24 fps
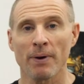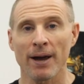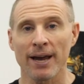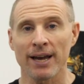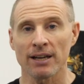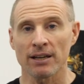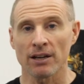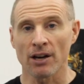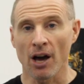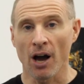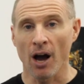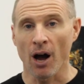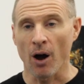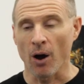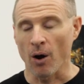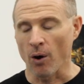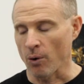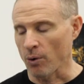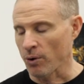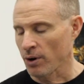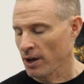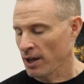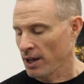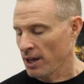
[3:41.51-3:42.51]
know,
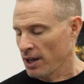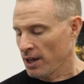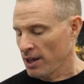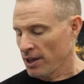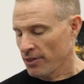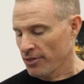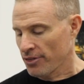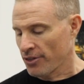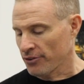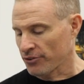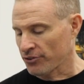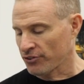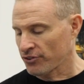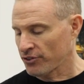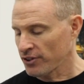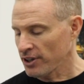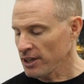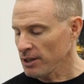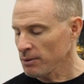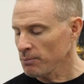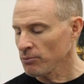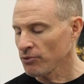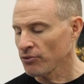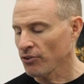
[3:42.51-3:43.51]
the
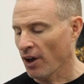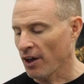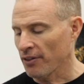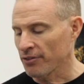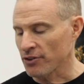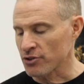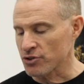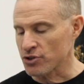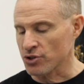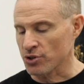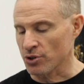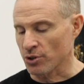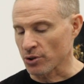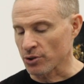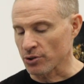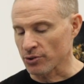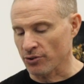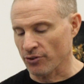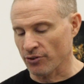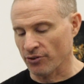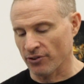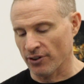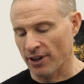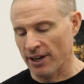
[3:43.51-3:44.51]
seams on the
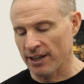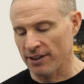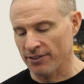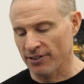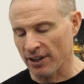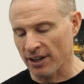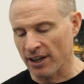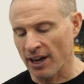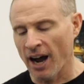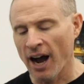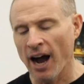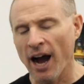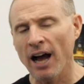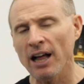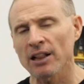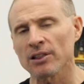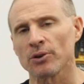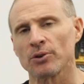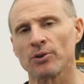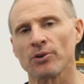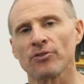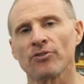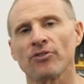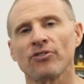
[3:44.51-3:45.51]
shirts and the
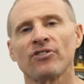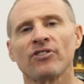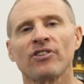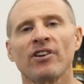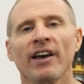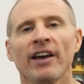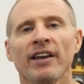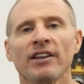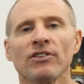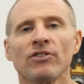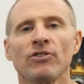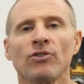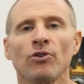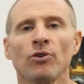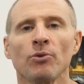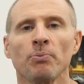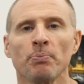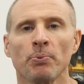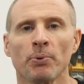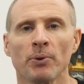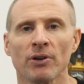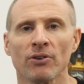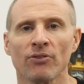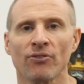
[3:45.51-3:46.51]
collars tend to
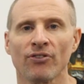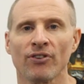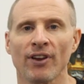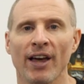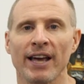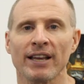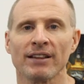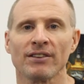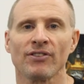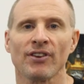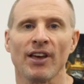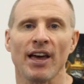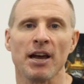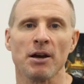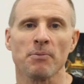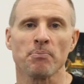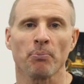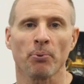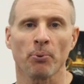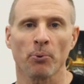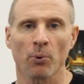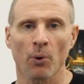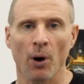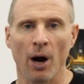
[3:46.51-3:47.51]
present a
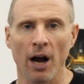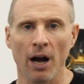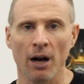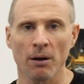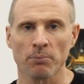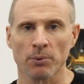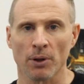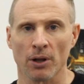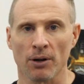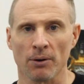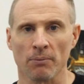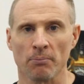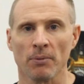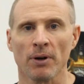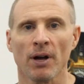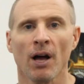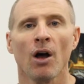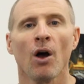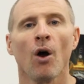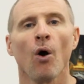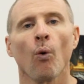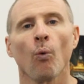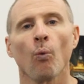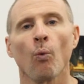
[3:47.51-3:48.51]
problem
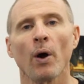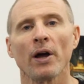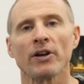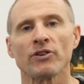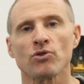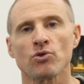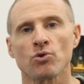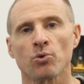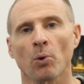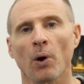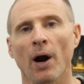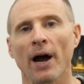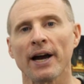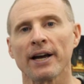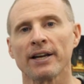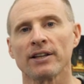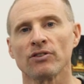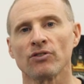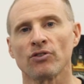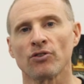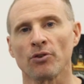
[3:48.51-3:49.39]
when trying to